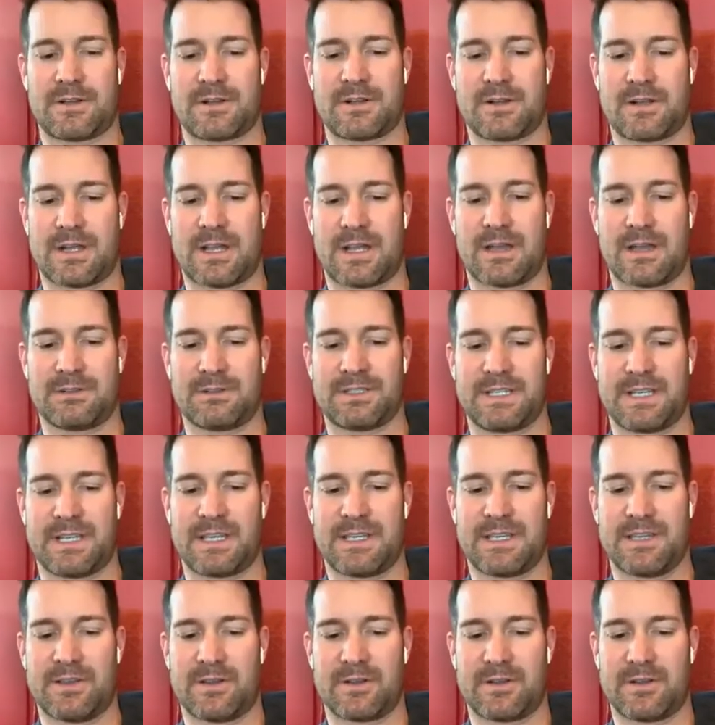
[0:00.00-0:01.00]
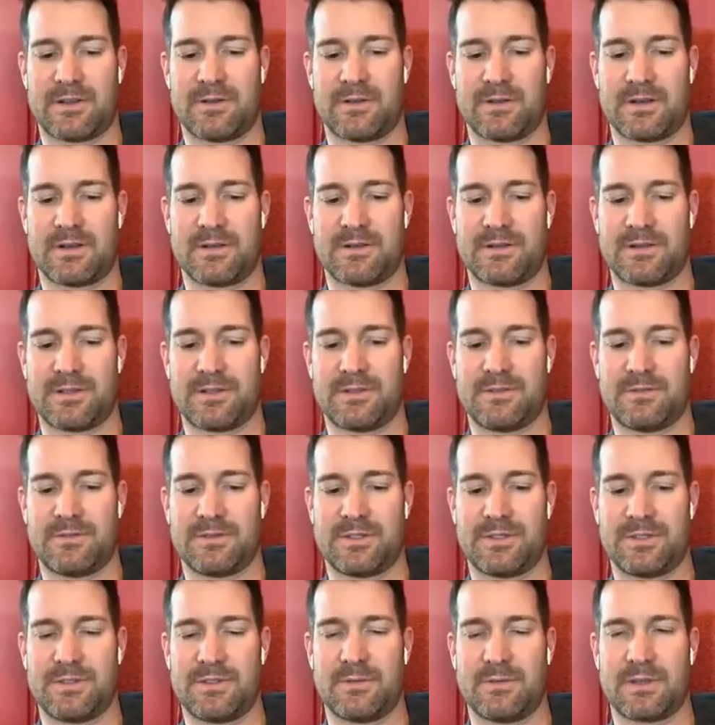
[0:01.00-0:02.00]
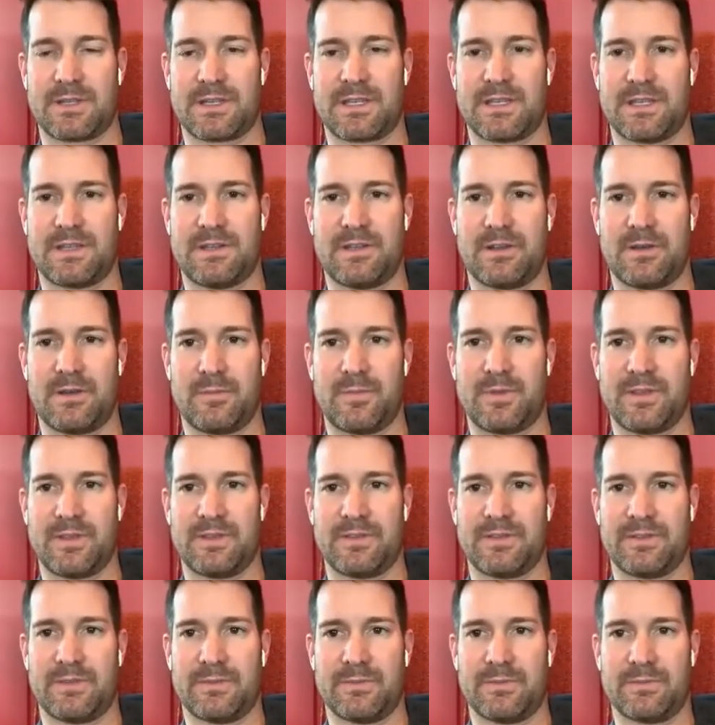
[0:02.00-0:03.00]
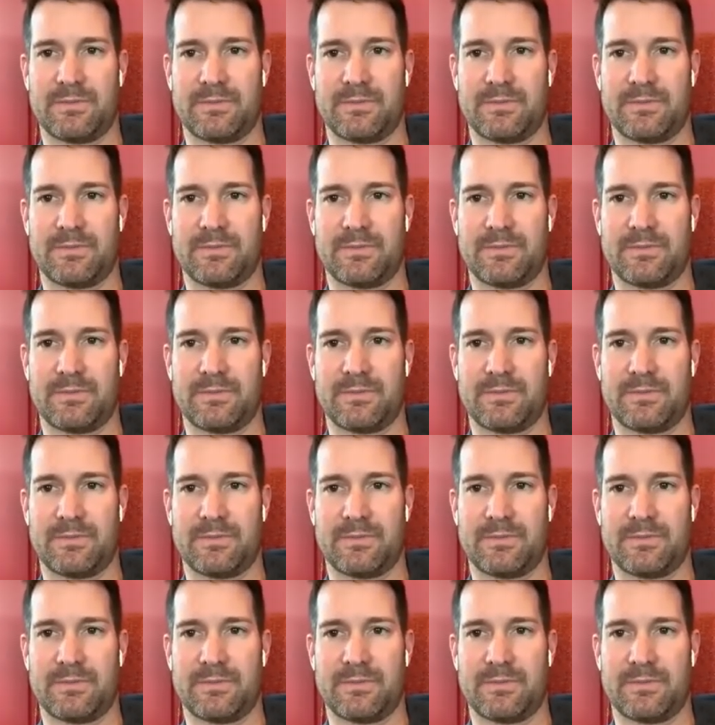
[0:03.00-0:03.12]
how techie are you, Aaron? Do you know what GitHub is?